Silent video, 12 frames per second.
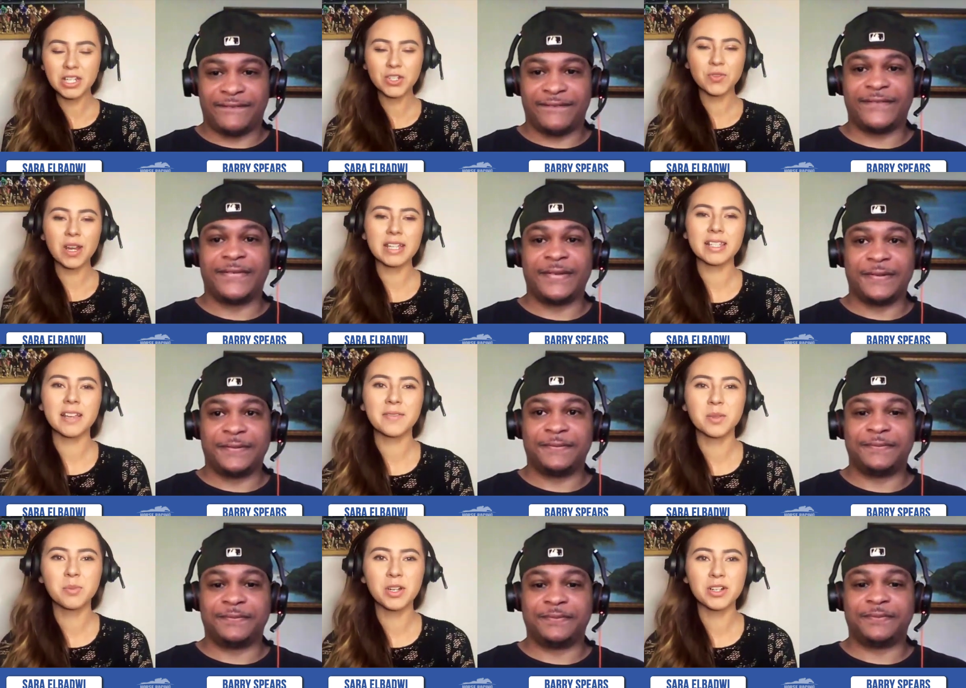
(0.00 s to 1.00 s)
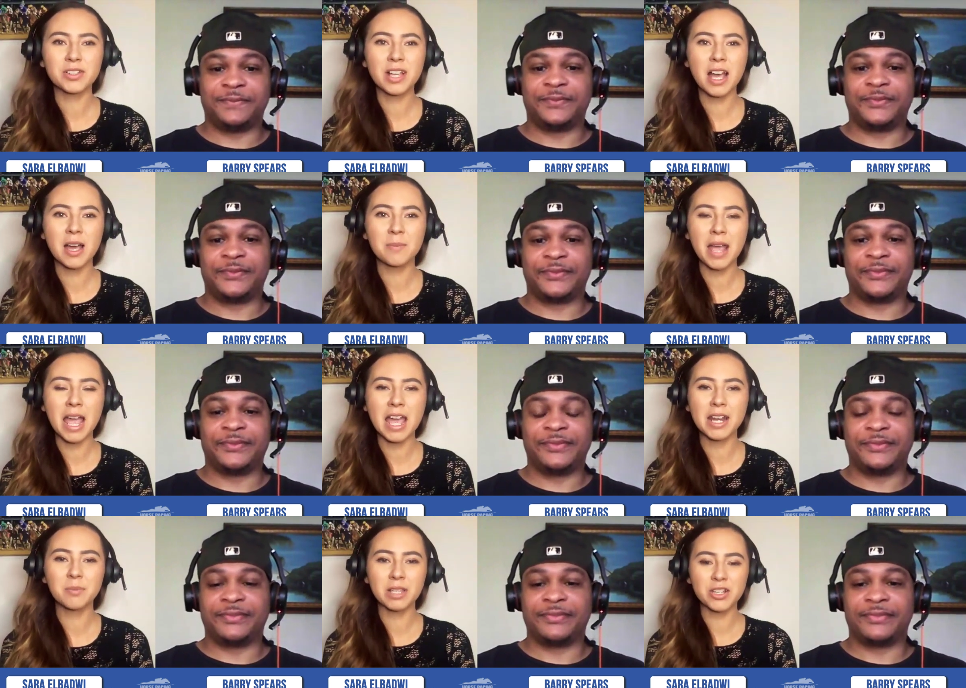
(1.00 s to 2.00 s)
Speaker 1: for each race of Breeders' Cup,
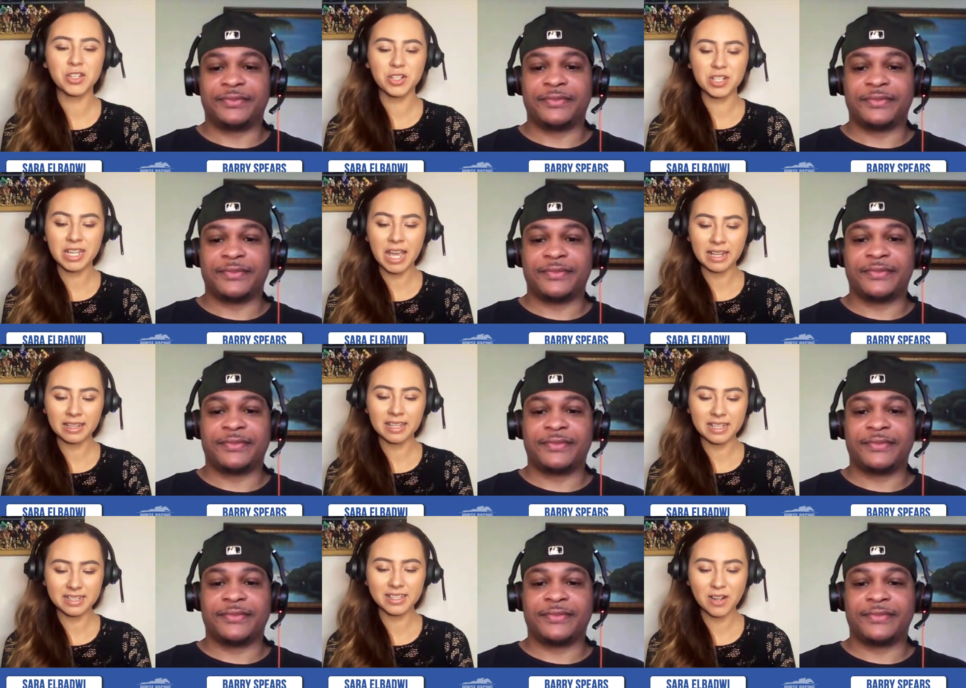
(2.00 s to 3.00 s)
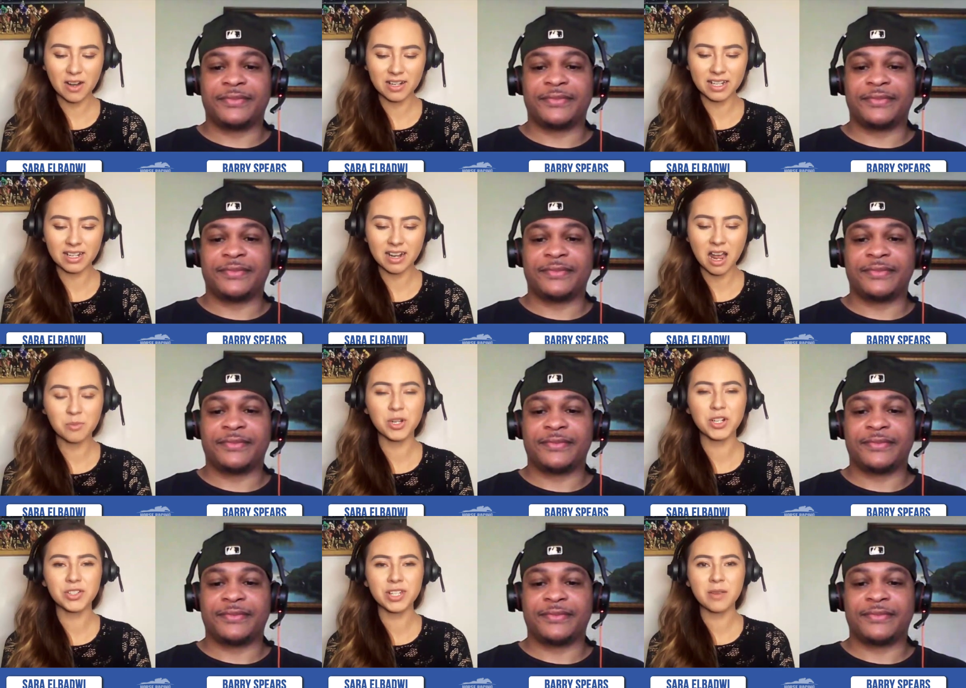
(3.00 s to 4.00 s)
and a pleasure to get things started
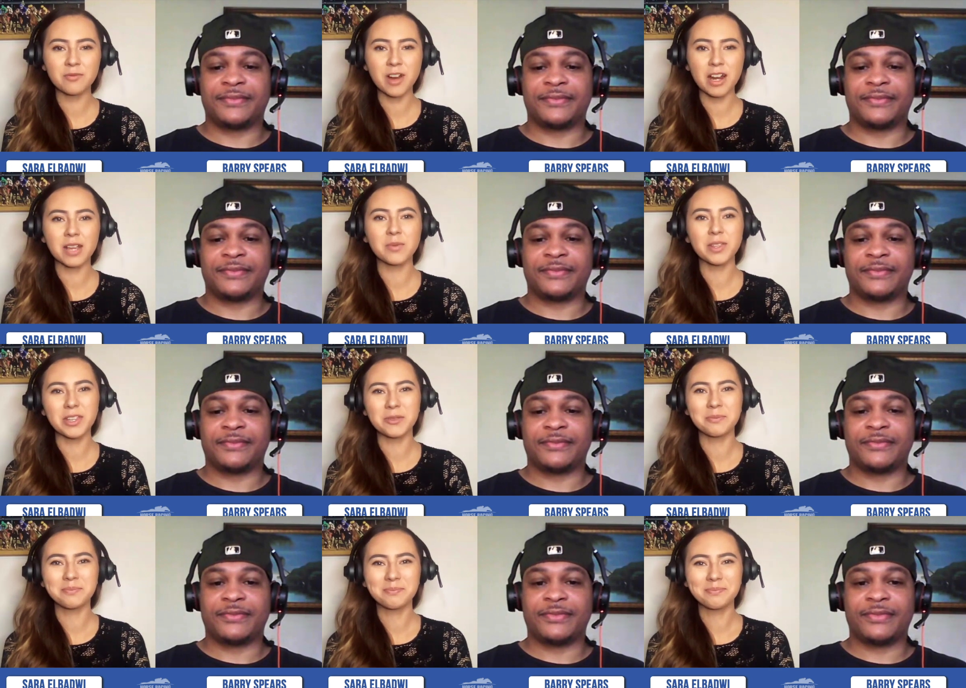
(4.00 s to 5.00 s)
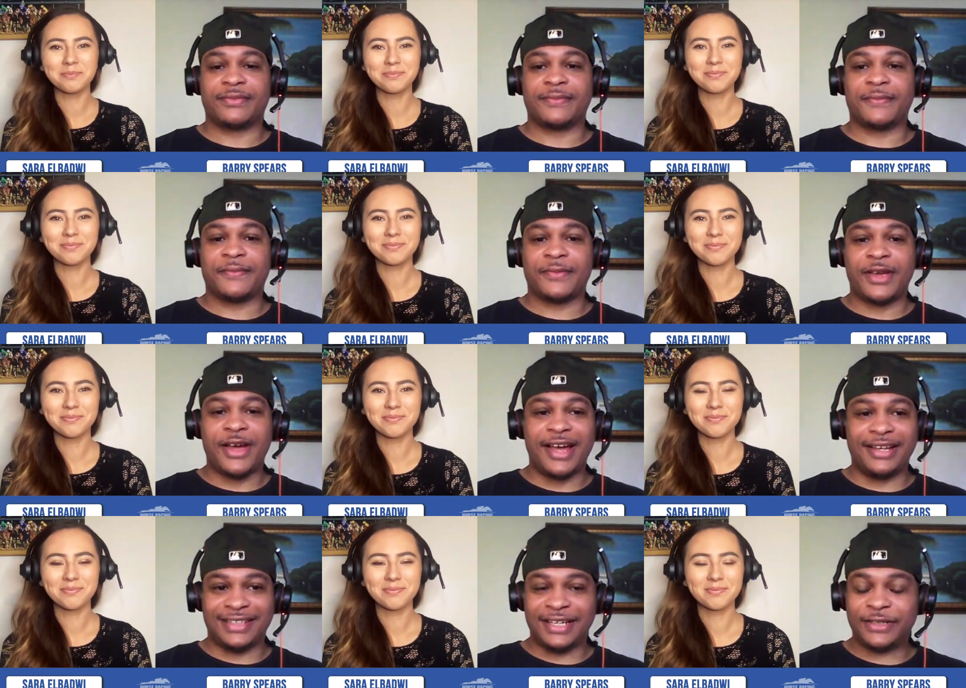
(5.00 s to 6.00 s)
on Breeders' Cup Friday with you.
Speaker 2: All
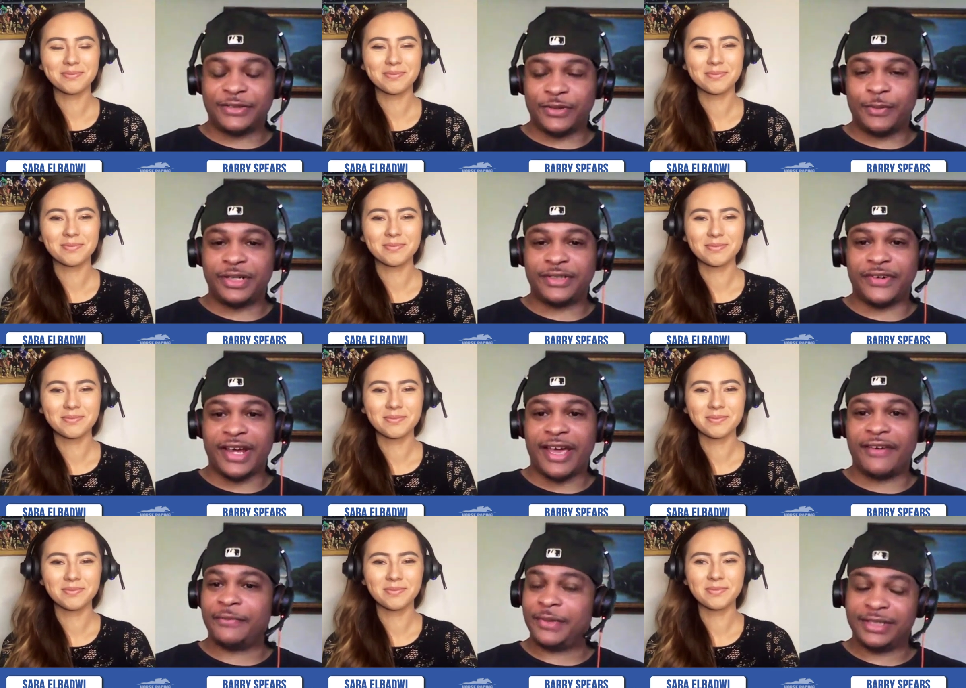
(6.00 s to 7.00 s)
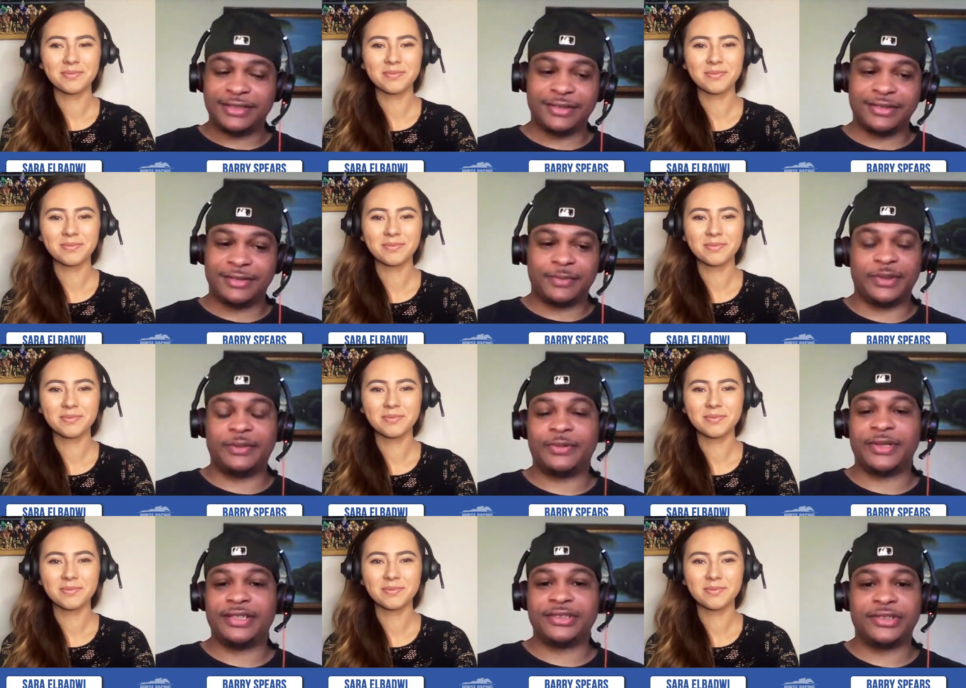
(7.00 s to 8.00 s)
right, thank you so much for having me. It's it's been a
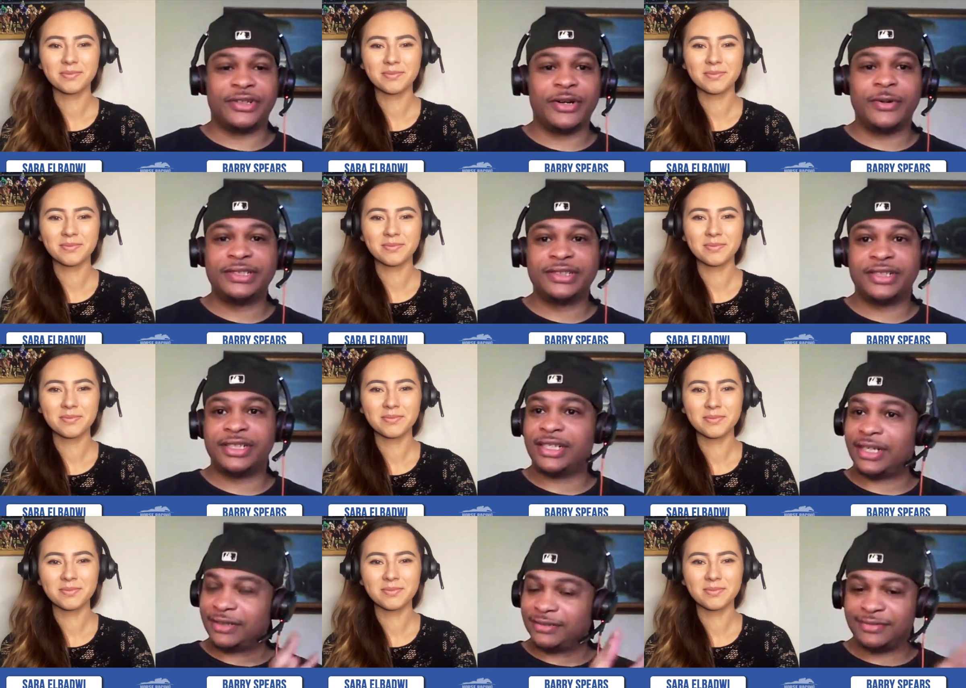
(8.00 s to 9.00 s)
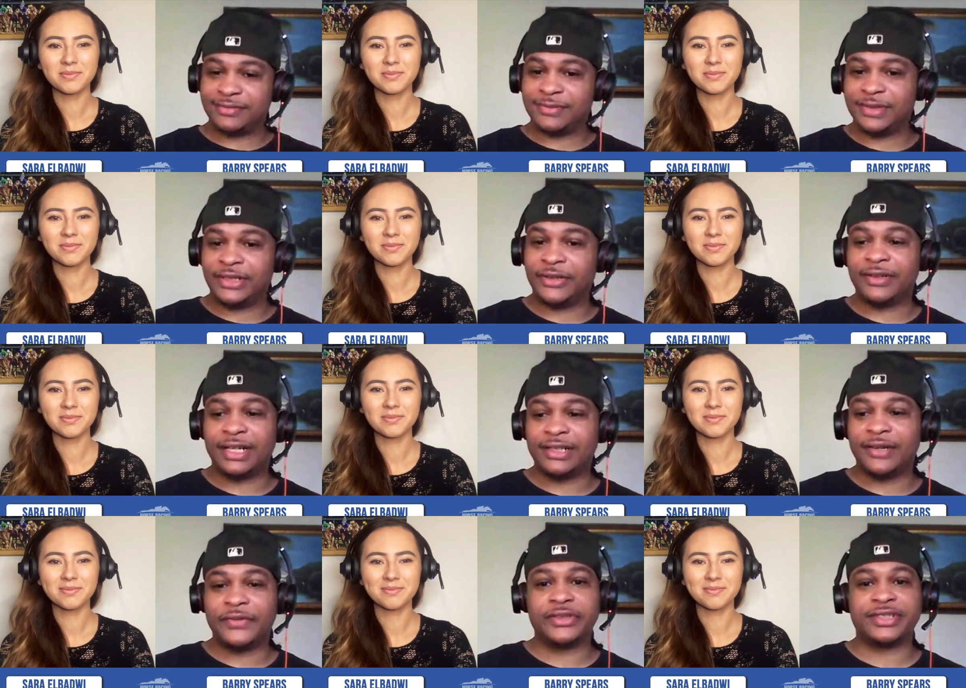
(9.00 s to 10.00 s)
pleasure. You're always good. you know, I
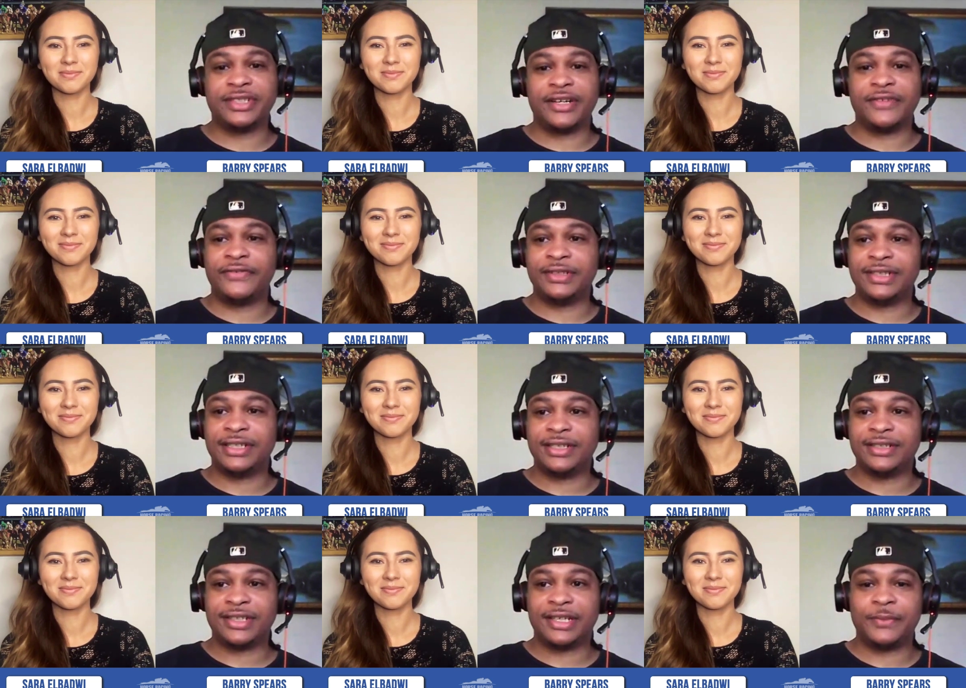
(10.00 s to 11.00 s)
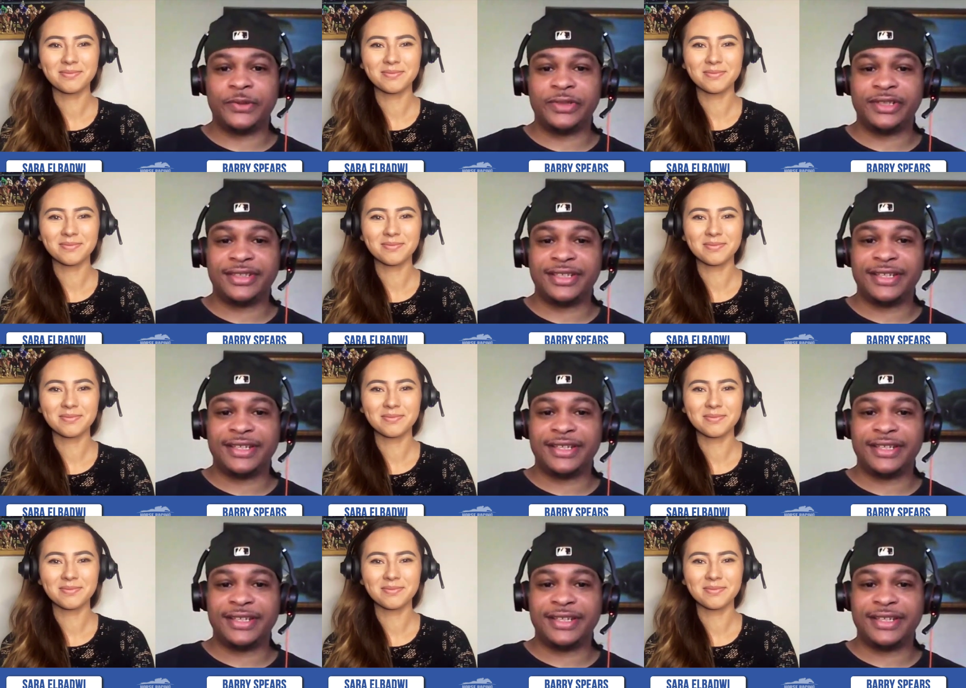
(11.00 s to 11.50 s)
love your stuff, and uh, keep doing your